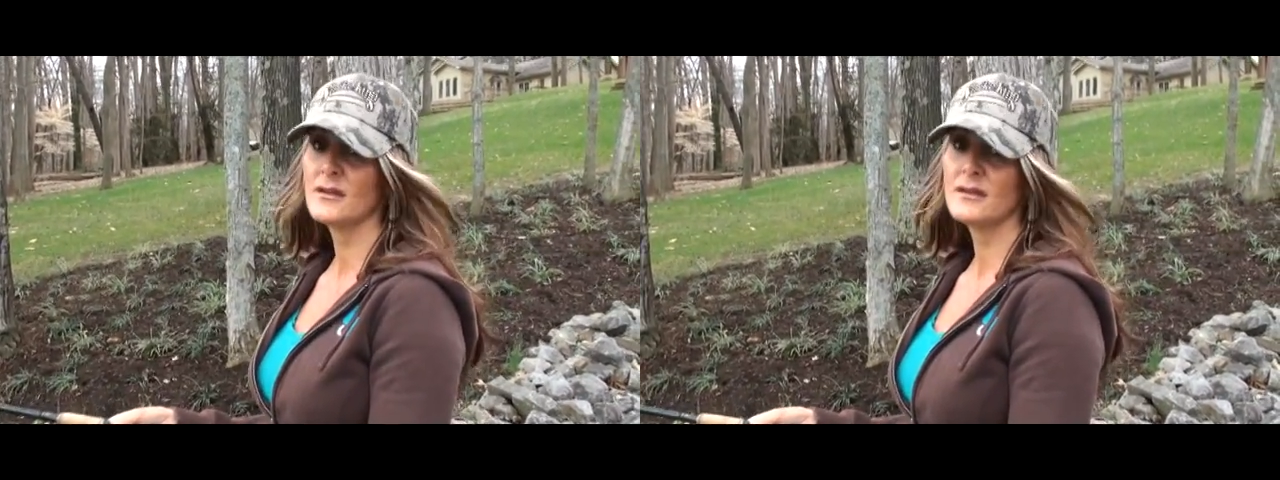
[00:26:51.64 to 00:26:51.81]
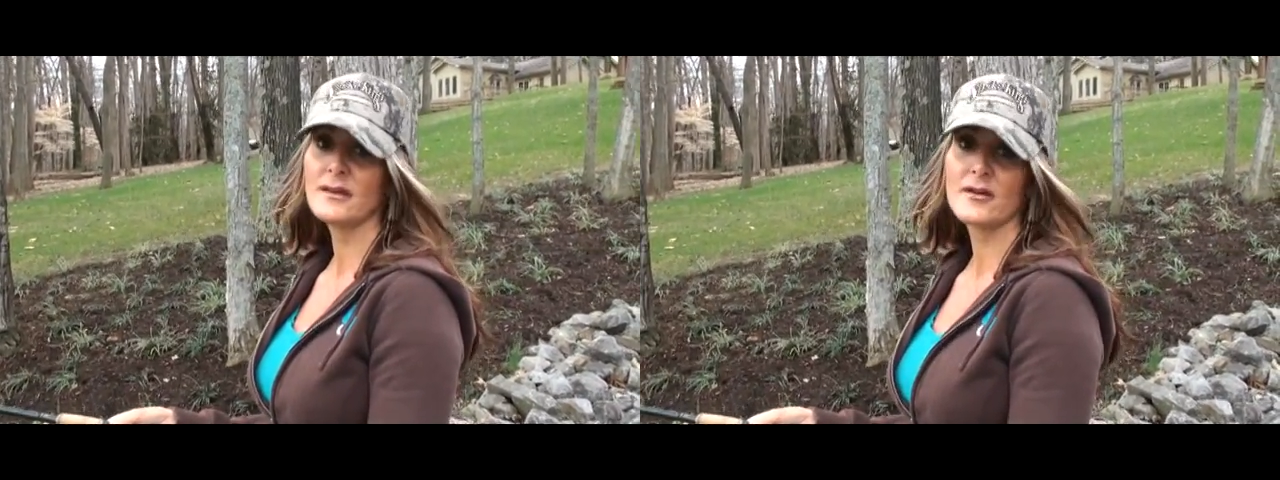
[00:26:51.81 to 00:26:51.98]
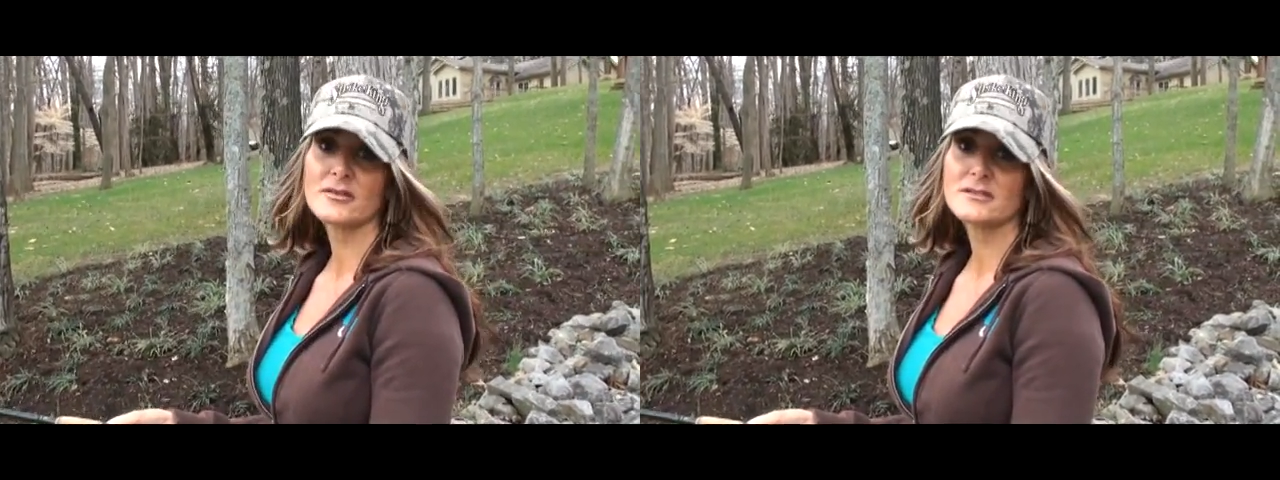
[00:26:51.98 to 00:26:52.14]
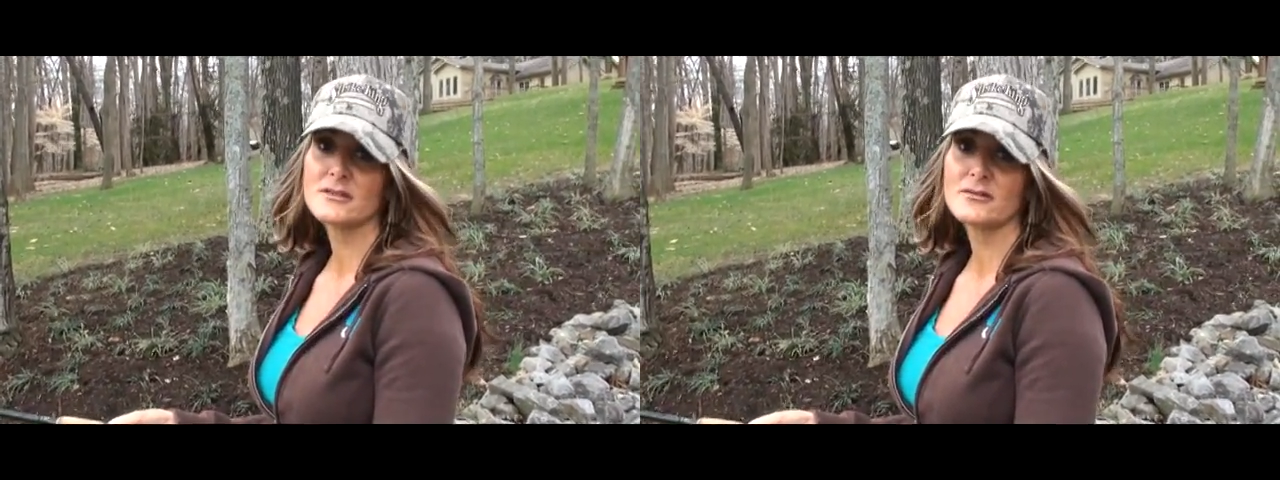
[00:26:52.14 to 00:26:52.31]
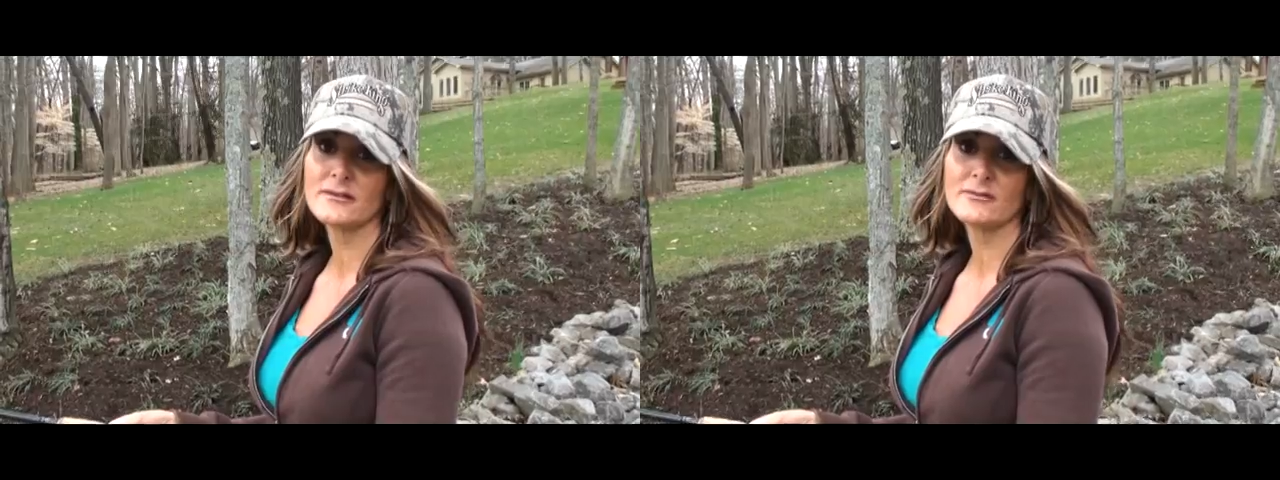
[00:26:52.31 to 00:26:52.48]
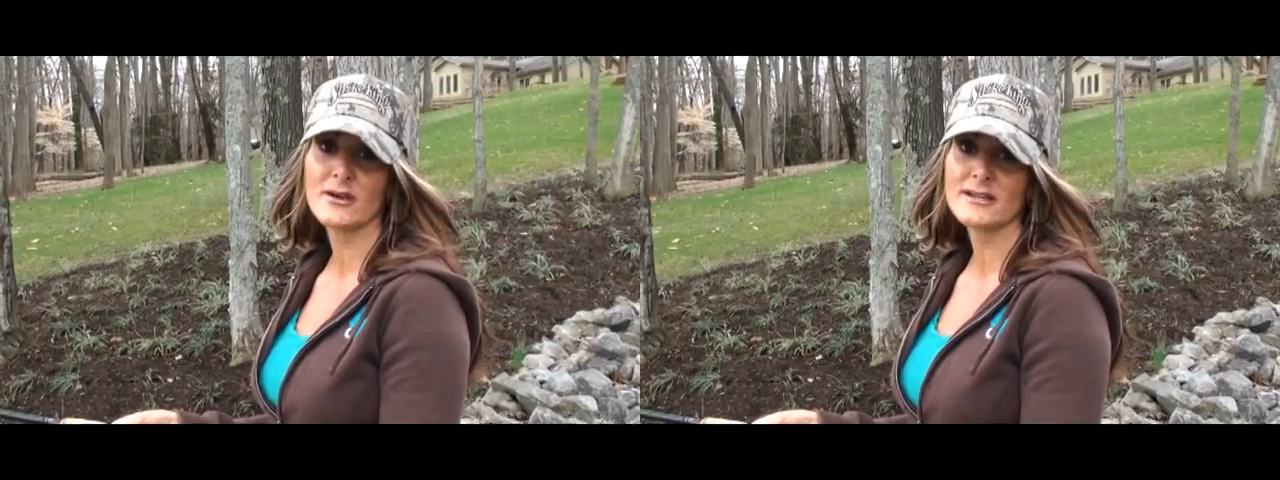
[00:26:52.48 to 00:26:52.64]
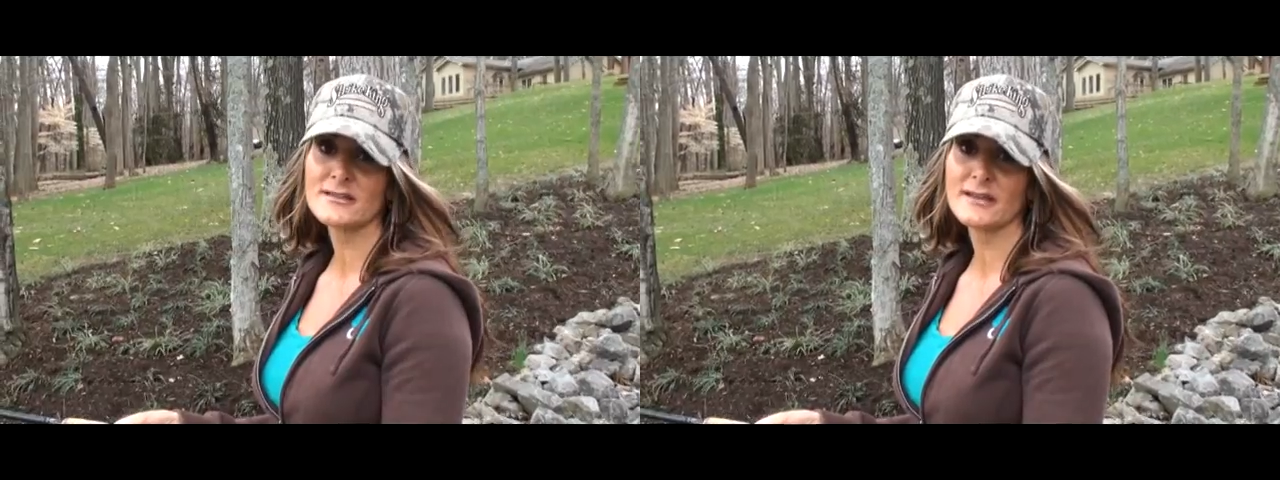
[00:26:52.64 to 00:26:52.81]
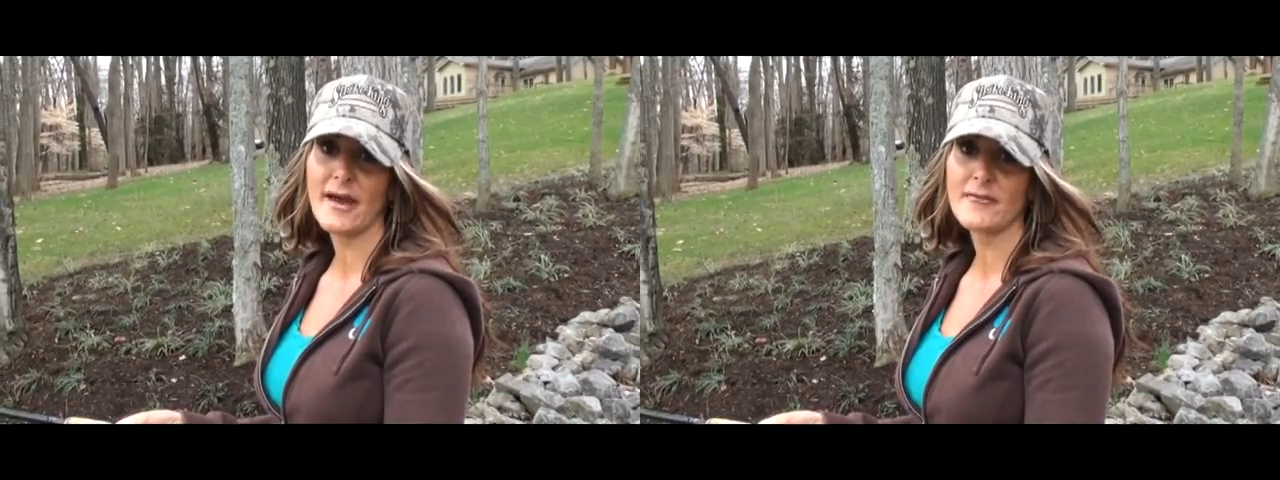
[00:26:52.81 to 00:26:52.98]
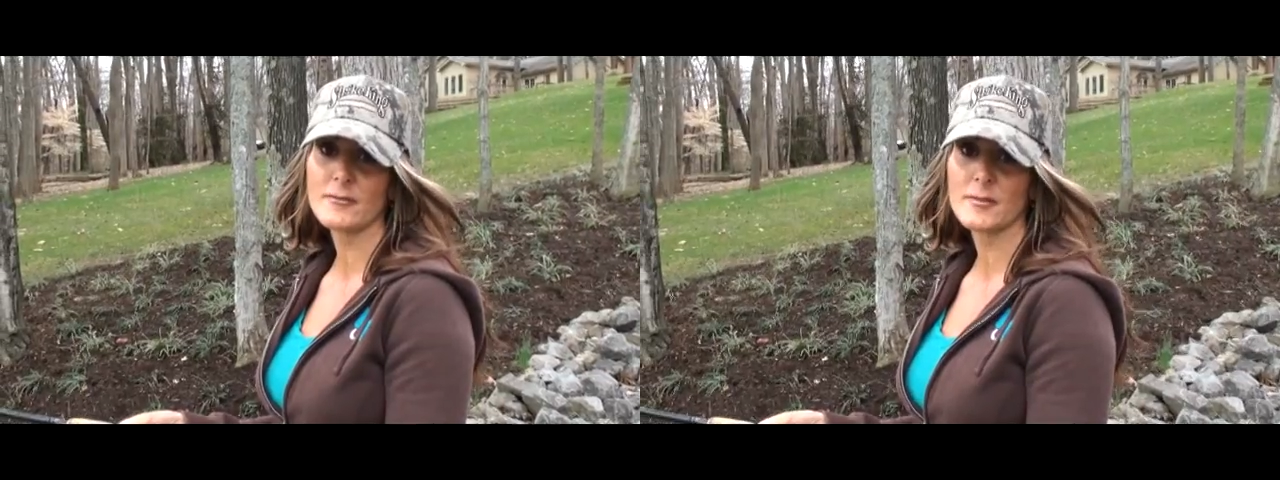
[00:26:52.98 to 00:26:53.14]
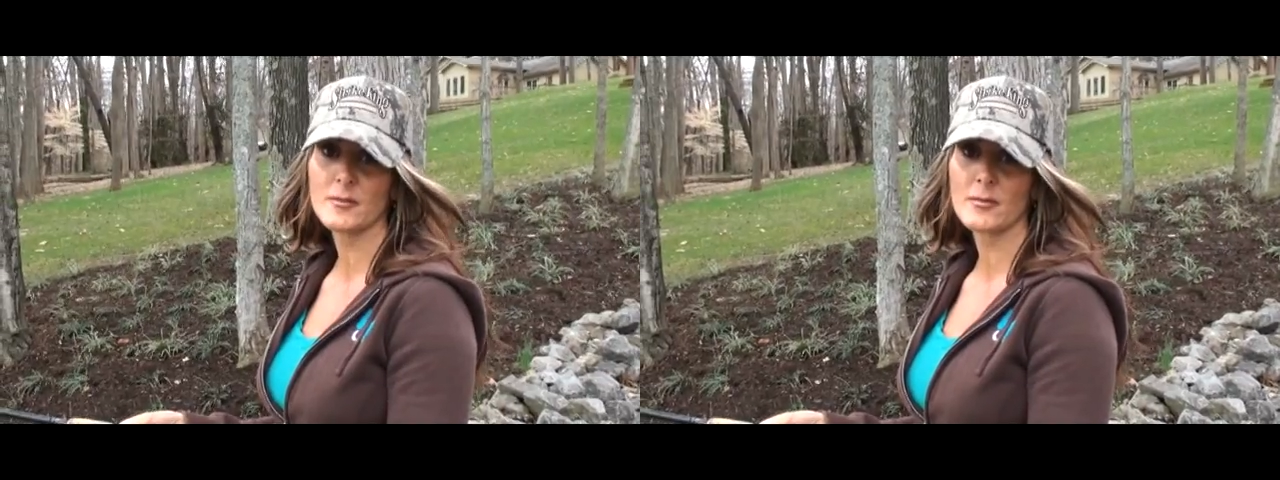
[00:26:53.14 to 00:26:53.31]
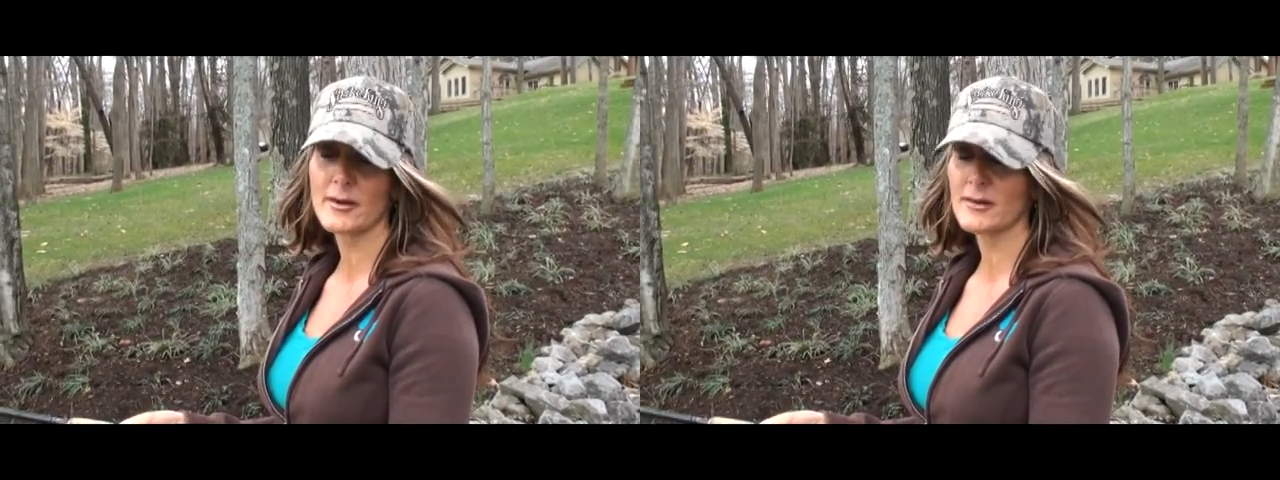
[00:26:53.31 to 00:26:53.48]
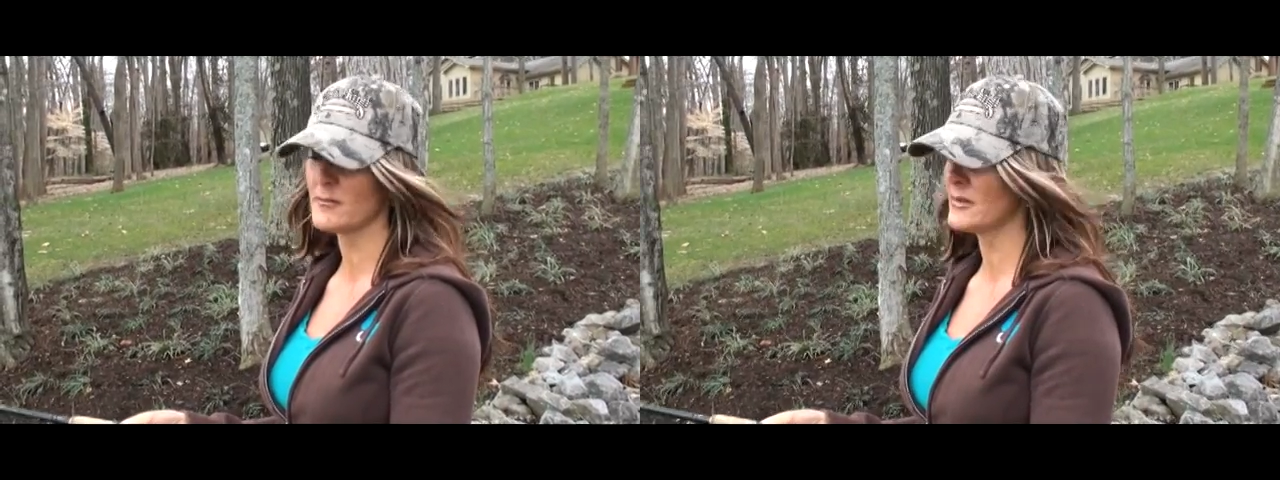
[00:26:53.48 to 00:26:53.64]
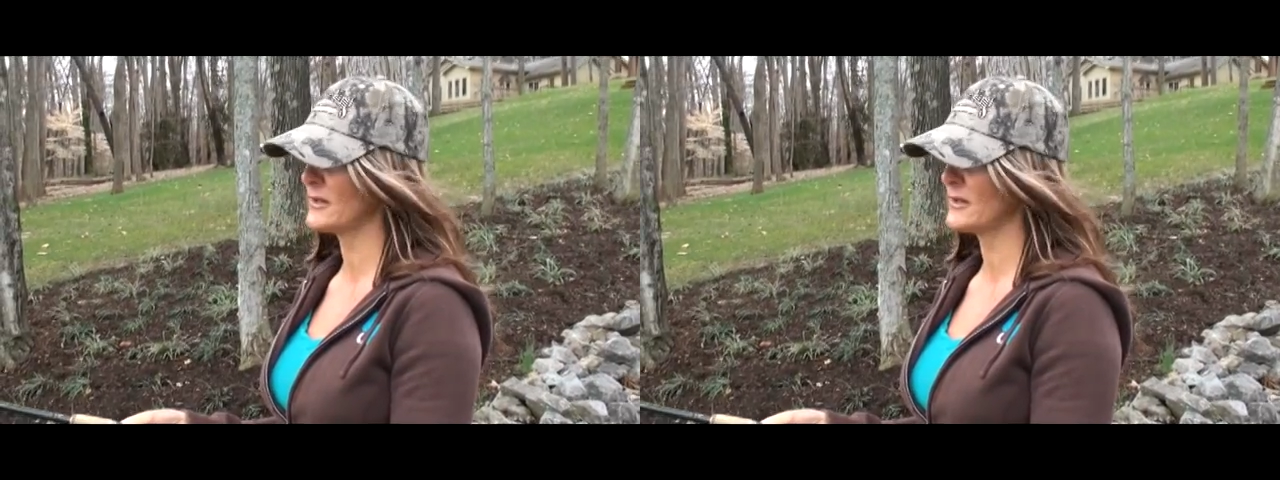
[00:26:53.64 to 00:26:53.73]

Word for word: You know, because you and Rusty haven't been bringing